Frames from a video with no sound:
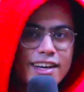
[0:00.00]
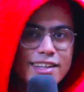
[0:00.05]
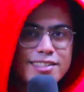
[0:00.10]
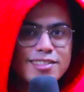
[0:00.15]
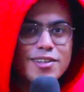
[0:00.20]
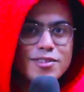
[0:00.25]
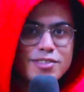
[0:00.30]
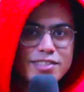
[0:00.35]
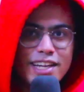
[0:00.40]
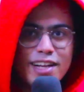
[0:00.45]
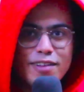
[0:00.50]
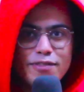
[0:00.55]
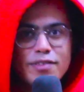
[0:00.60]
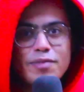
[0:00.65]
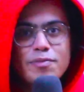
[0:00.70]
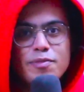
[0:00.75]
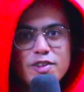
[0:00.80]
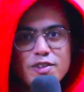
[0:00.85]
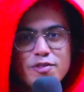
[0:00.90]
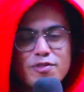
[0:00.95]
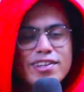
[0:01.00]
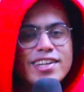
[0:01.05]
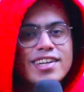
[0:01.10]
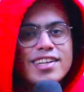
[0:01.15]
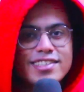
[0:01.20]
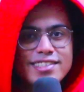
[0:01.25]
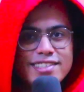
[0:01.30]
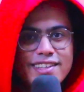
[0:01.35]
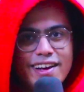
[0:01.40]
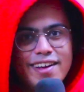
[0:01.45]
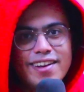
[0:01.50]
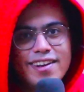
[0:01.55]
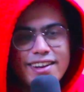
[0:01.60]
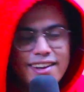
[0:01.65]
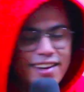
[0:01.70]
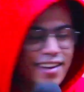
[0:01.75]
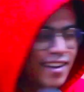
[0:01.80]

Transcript: And that's how self-improvement is